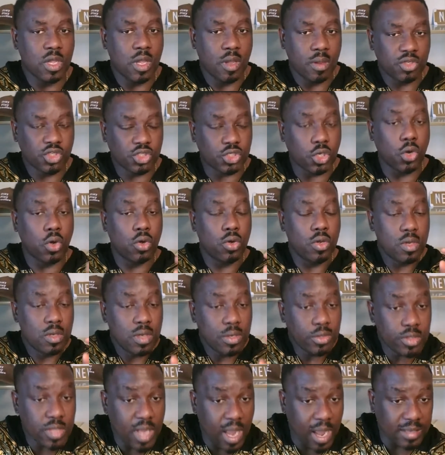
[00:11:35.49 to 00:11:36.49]
So
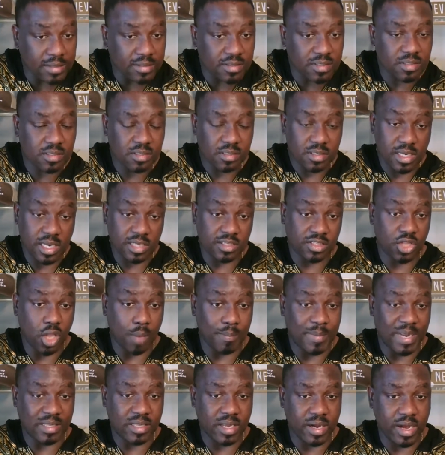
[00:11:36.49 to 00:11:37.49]
nuts is
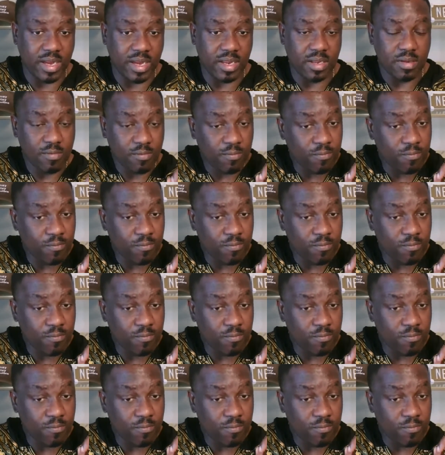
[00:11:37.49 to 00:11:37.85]
number 3.